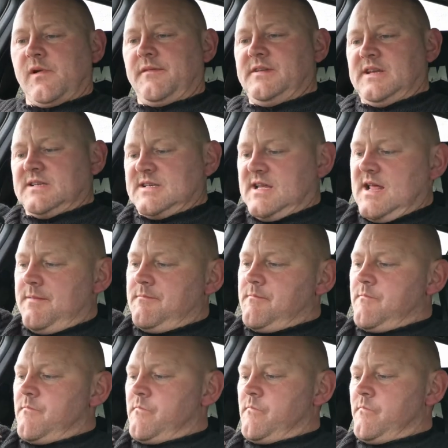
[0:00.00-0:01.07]
And you can see that.
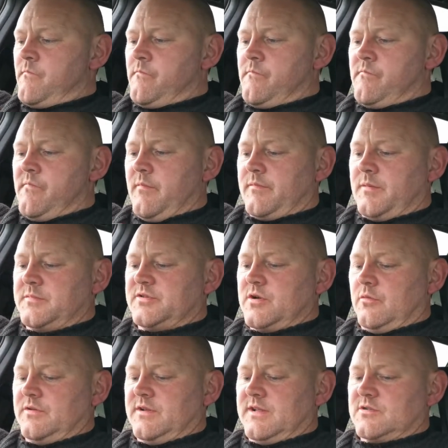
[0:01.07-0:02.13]
Probably
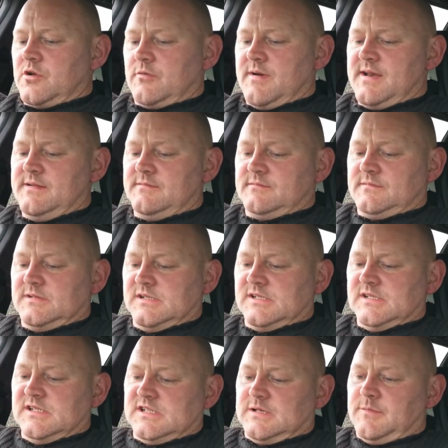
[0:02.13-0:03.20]
shown you this already.
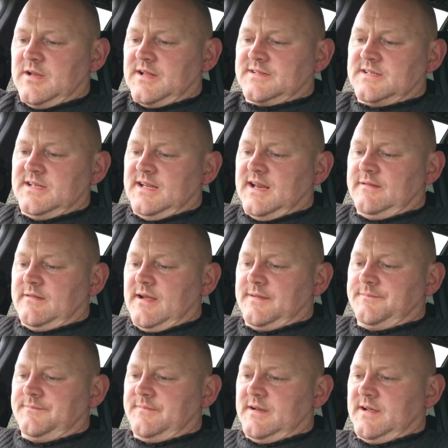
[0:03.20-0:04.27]
Come on, Anthony, get it right.
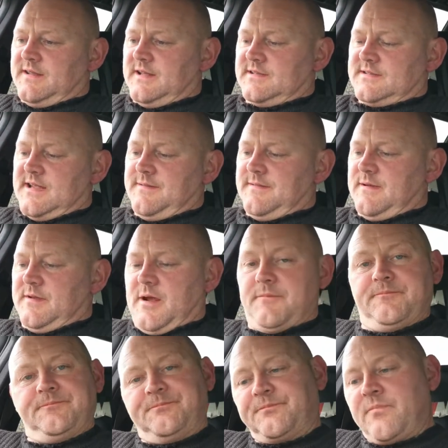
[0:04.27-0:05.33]
Right, that's it. There we go.
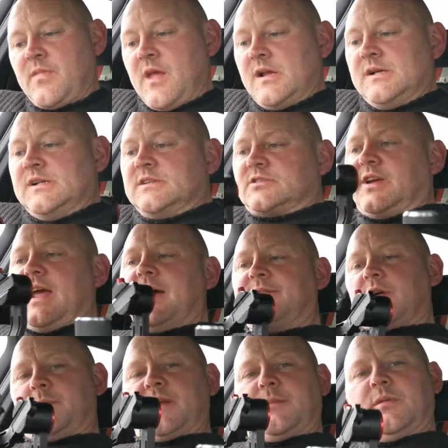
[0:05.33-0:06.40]
So yeah, I've
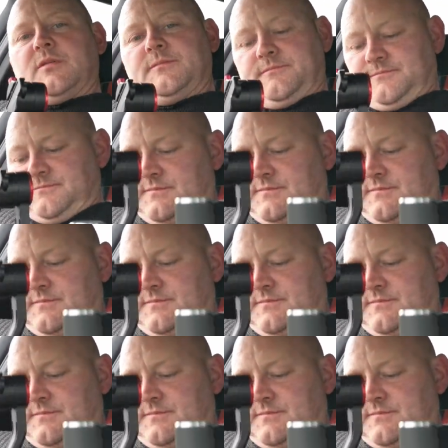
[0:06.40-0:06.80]
got my gimbal.